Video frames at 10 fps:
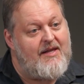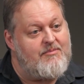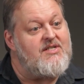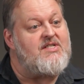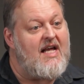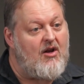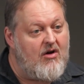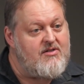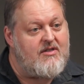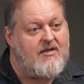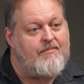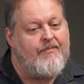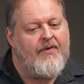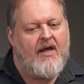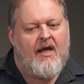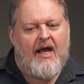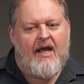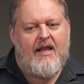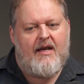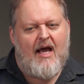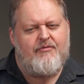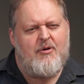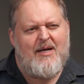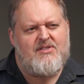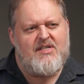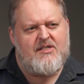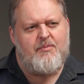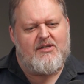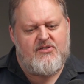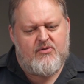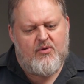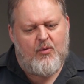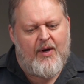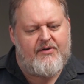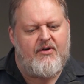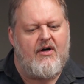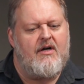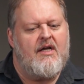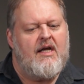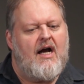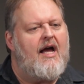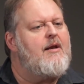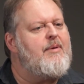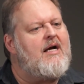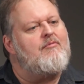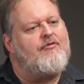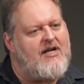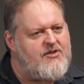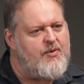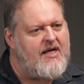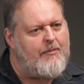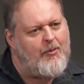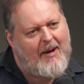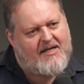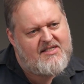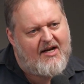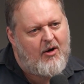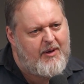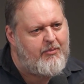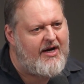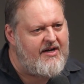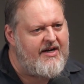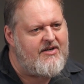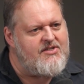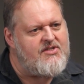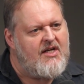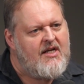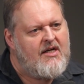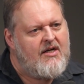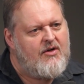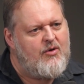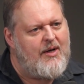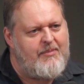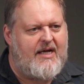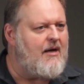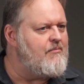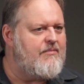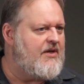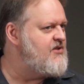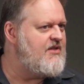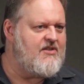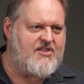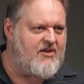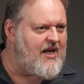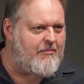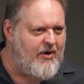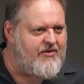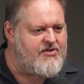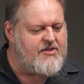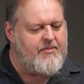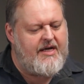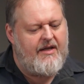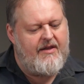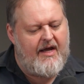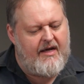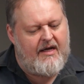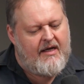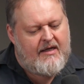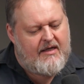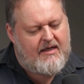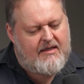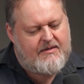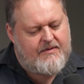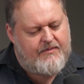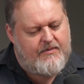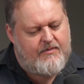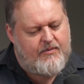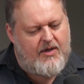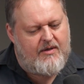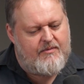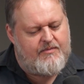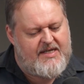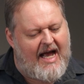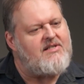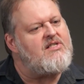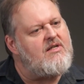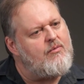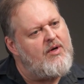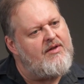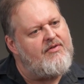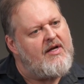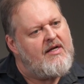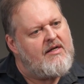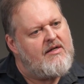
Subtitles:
by them to stay long term. And then after about 6 months through the winter, I had become friends with a couple of Pakistan Army brigadiers who had become, they're still like brothers to me. And they were tasked with